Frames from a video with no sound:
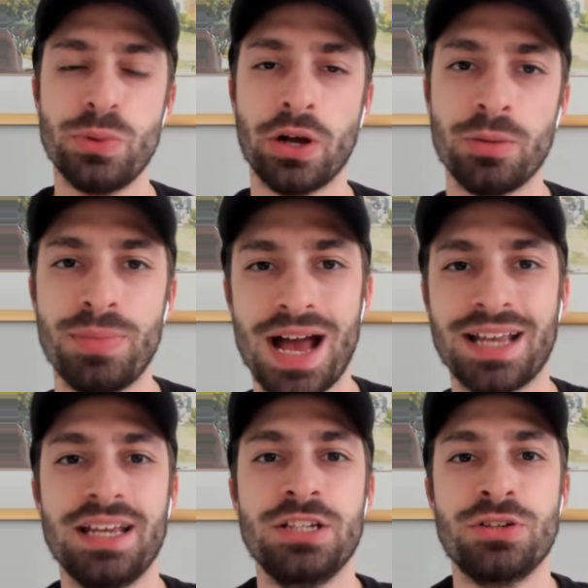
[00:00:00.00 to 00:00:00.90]
Welcome
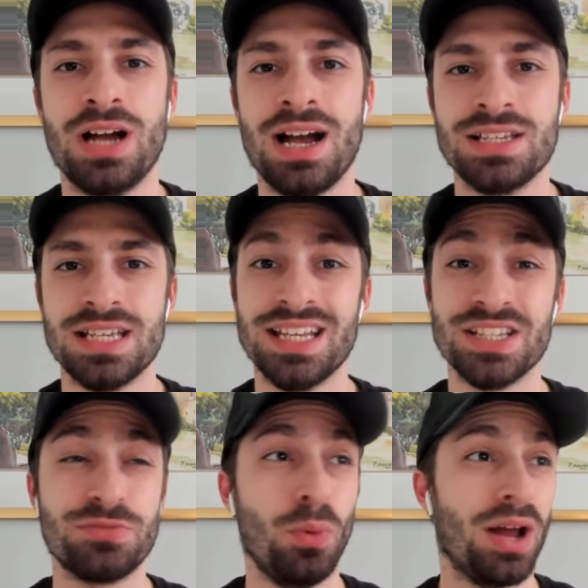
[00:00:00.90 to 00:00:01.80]
back in, you guys. It
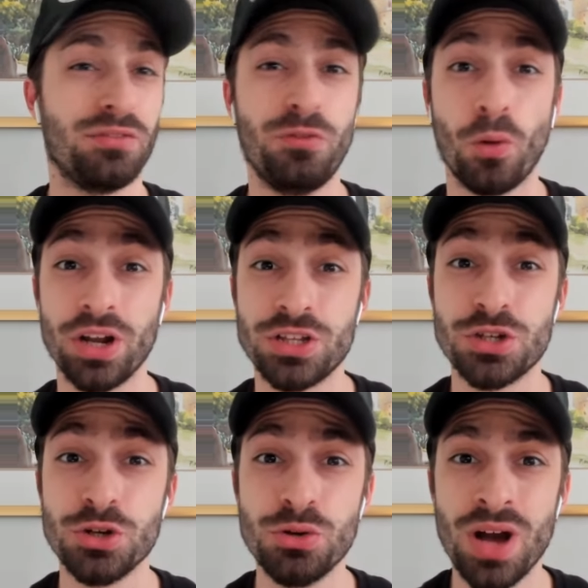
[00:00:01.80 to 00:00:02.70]
is what
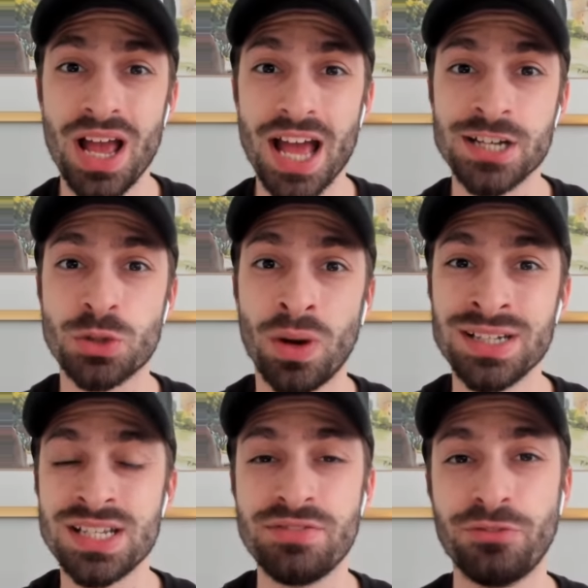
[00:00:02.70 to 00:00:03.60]
42 and
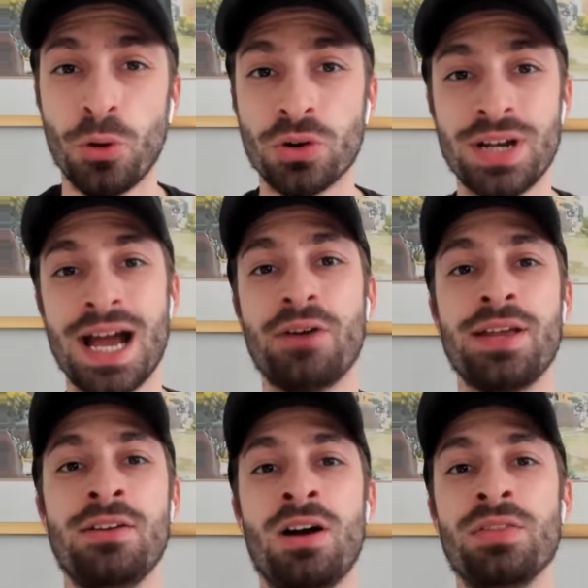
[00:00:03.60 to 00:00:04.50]
24 now
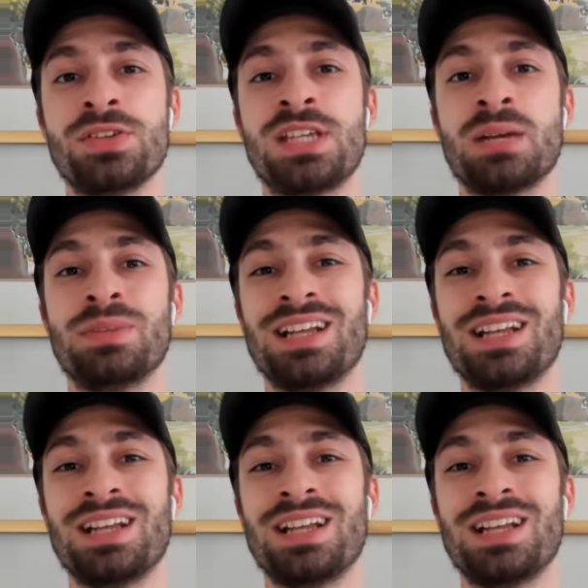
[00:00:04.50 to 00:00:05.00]
here on the segment.